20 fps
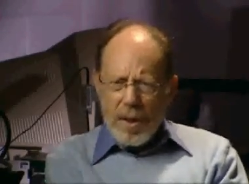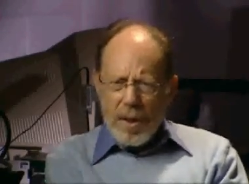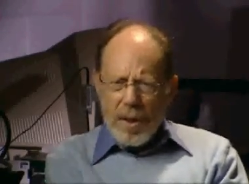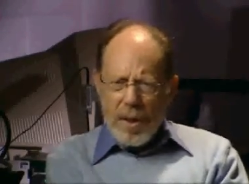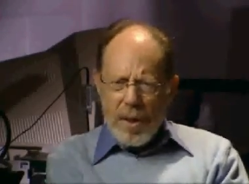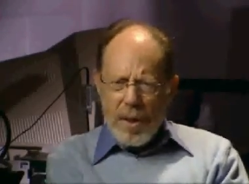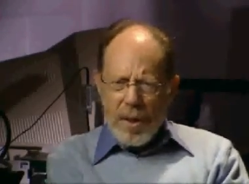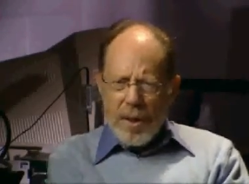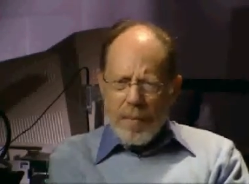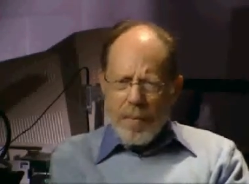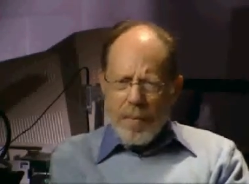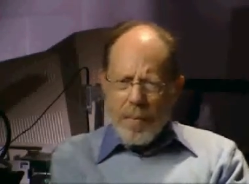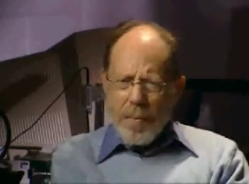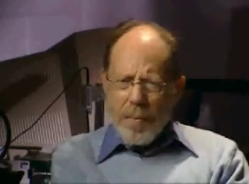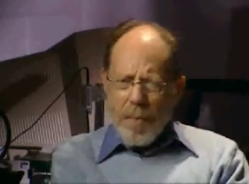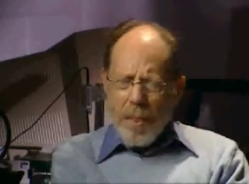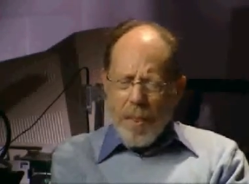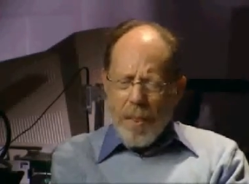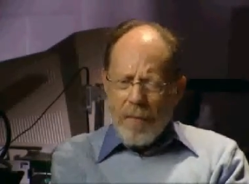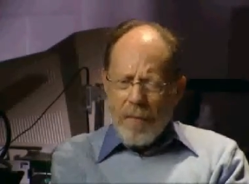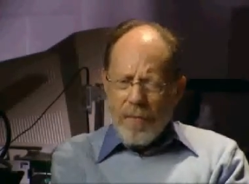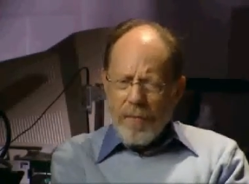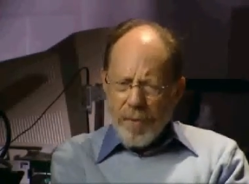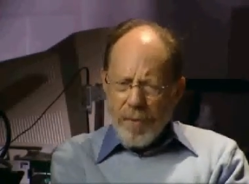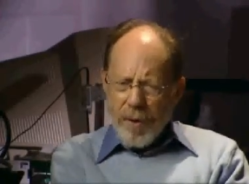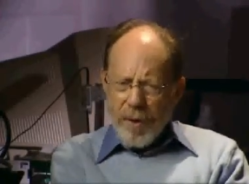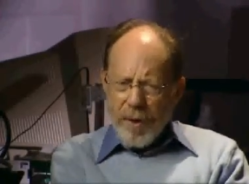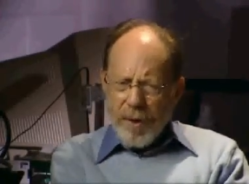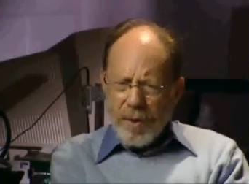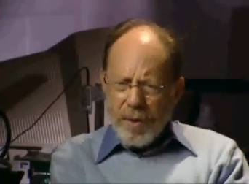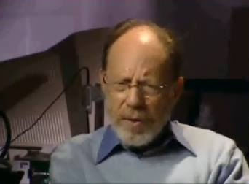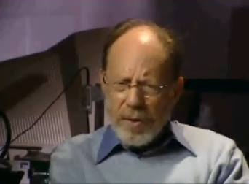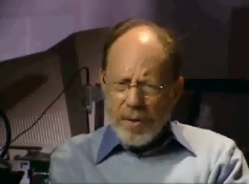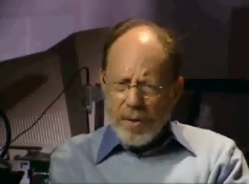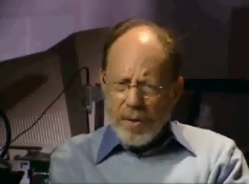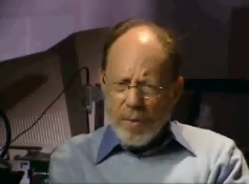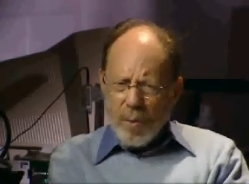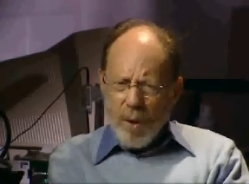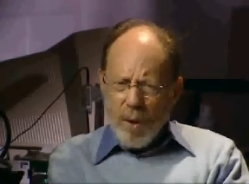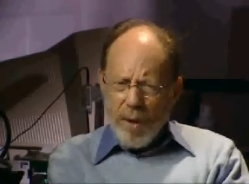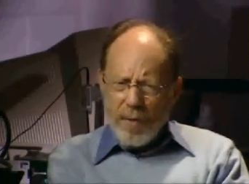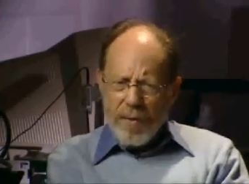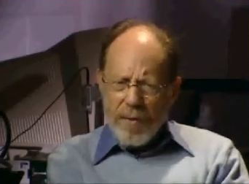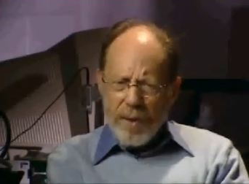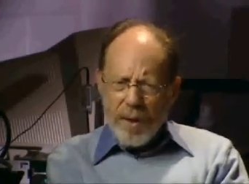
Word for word: Um, for instance, one of